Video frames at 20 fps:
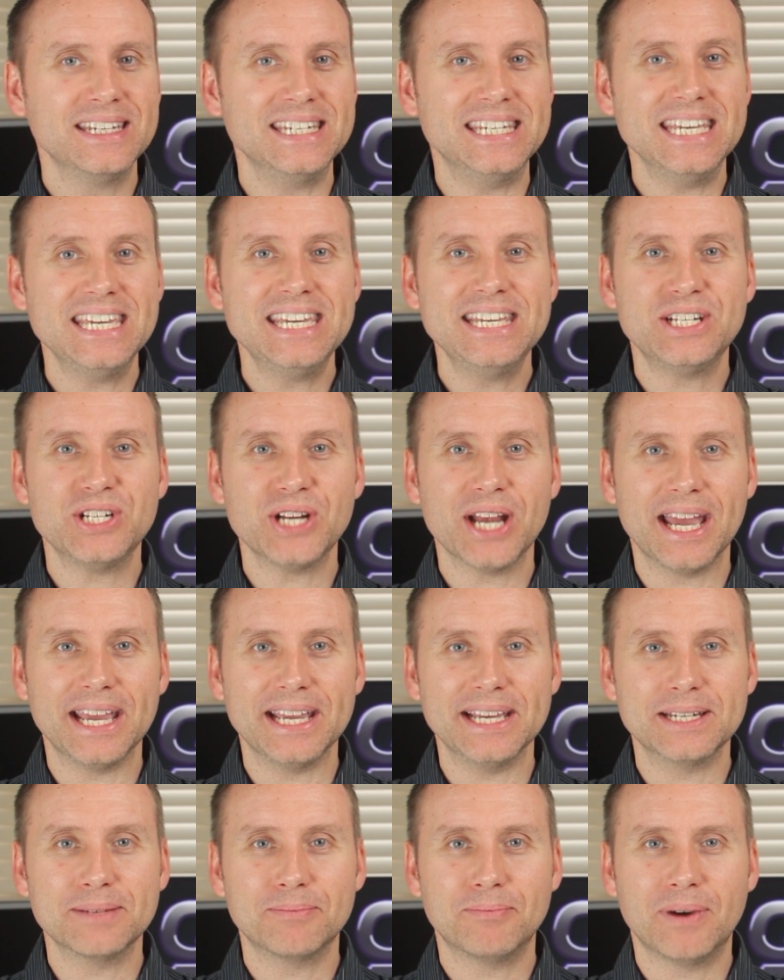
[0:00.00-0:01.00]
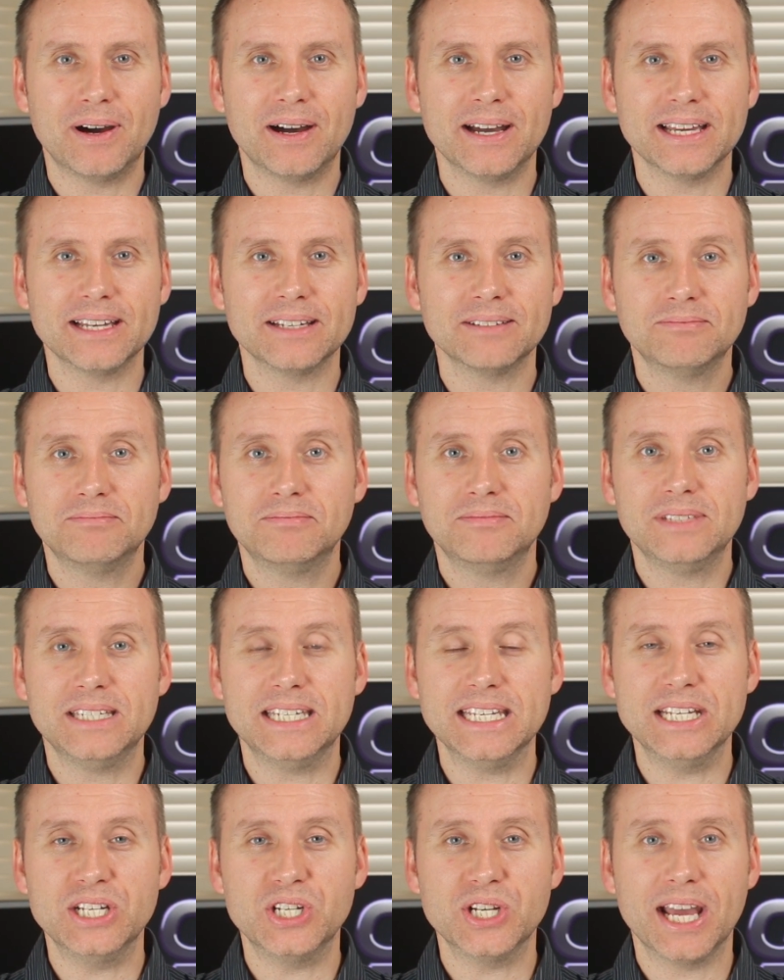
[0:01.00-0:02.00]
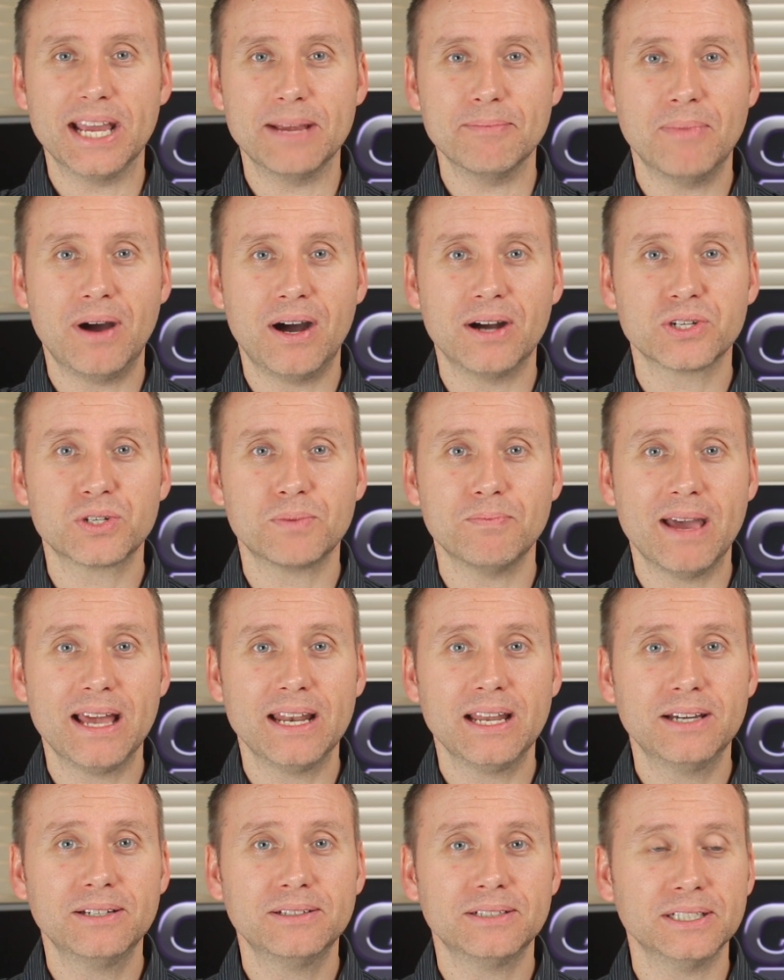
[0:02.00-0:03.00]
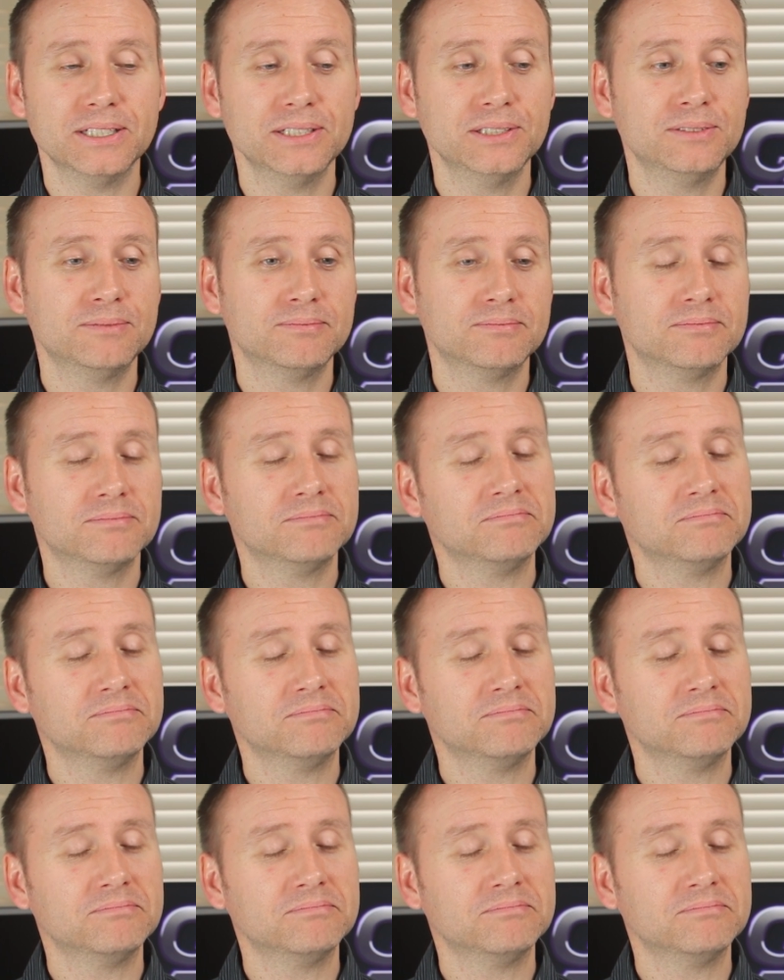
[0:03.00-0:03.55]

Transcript: DJ'd by DJ Marshmello, who,